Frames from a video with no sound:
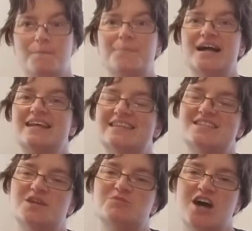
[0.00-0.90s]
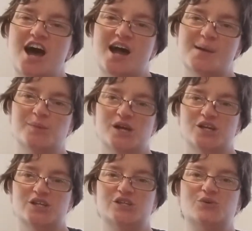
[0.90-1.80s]
But at the same time,
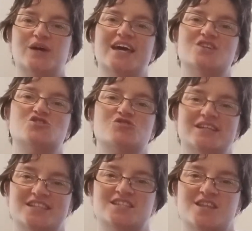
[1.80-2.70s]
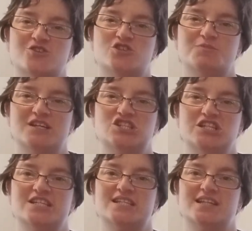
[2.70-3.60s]
you can't treat this other
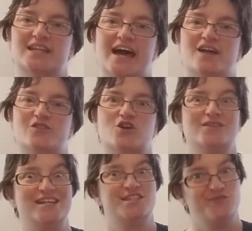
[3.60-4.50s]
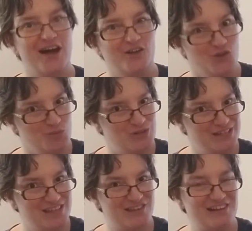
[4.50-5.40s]
species like they're less valuable
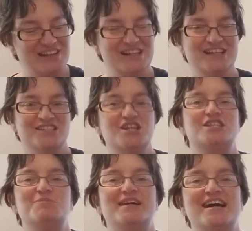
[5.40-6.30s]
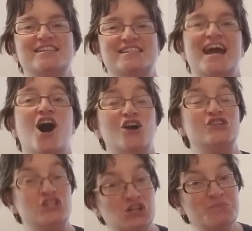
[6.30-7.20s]
either. Just because they aren't
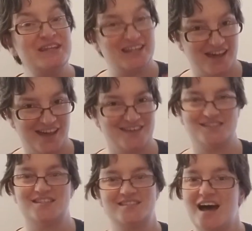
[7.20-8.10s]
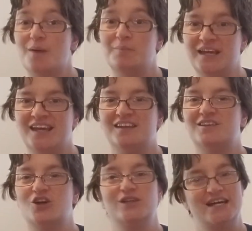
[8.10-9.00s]
human-like does not mean
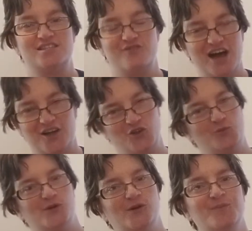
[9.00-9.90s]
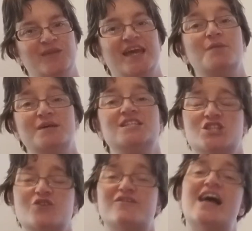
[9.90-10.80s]
they're less valuable. It means
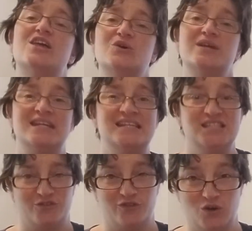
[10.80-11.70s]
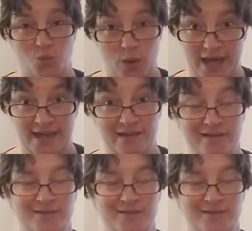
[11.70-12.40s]
they're valued in a different way.